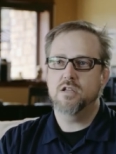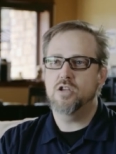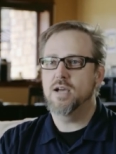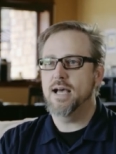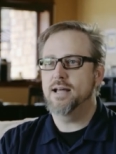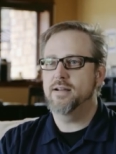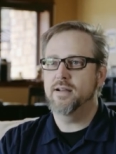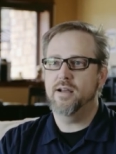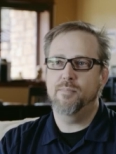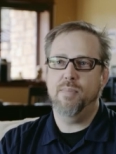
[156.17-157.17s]
you got
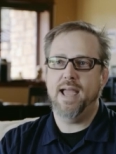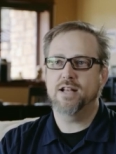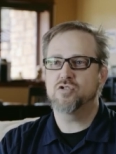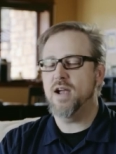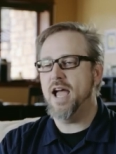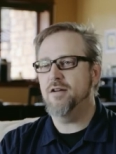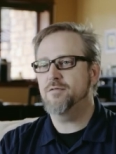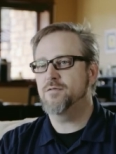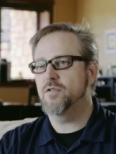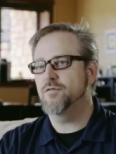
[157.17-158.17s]
a bank
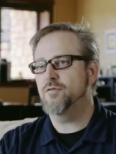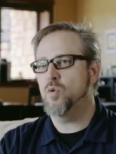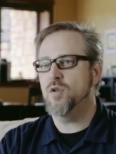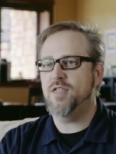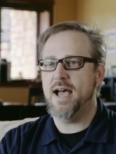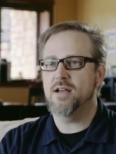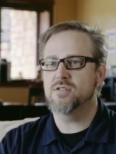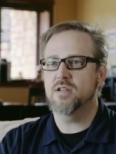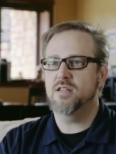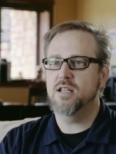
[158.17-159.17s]
draft for
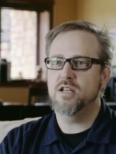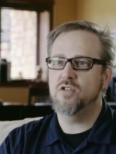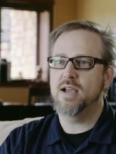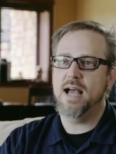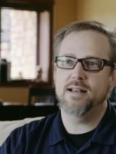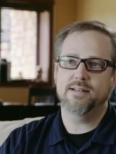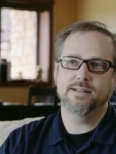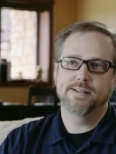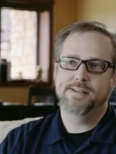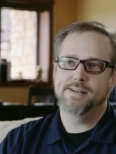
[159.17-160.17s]
$4,000, and then you got
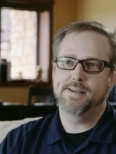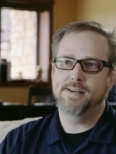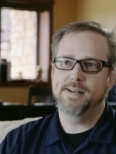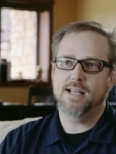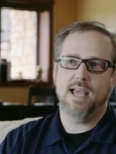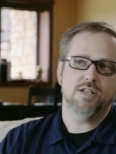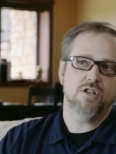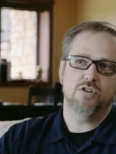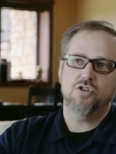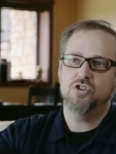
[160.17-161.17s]
a
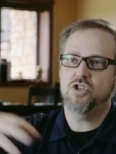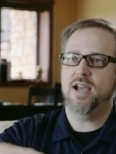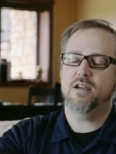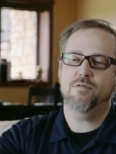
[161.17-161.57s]
cashier's check